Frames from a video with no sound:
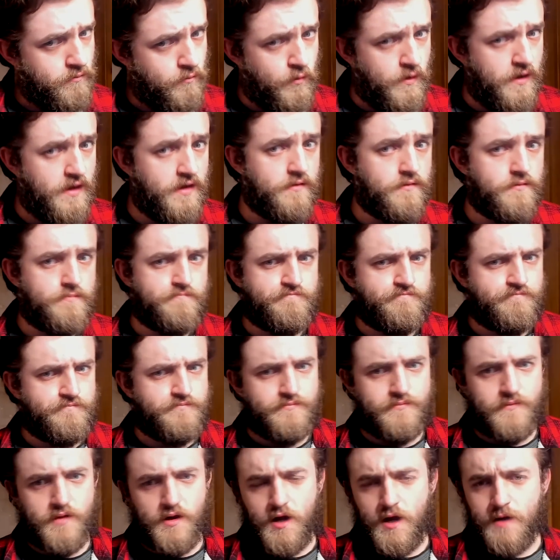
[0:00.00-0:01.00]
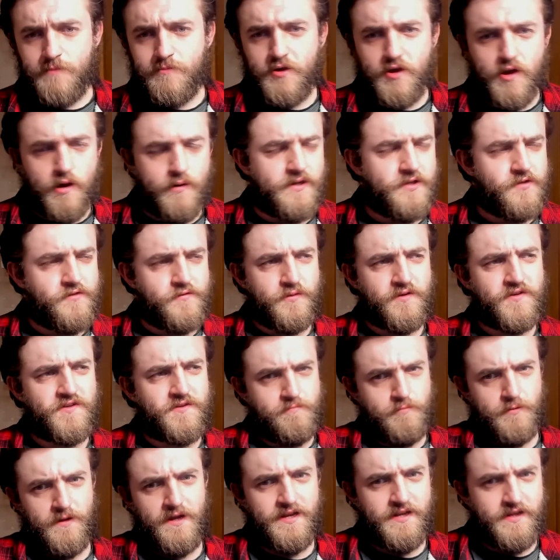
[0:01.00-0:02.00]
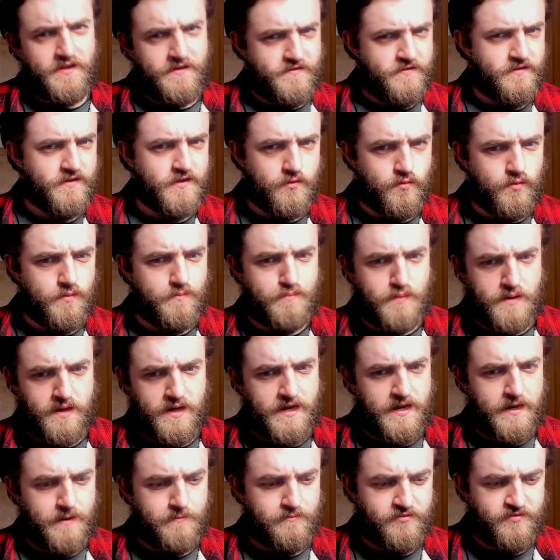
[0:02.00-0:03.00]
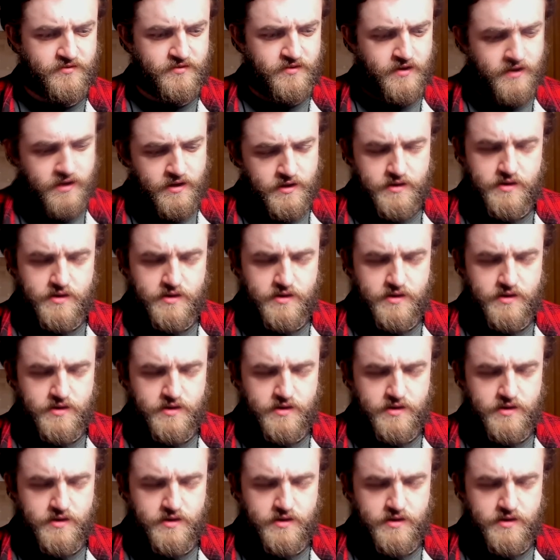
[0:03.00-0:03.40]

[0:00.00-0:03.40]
Well, I'm going to explain it to you in perhaps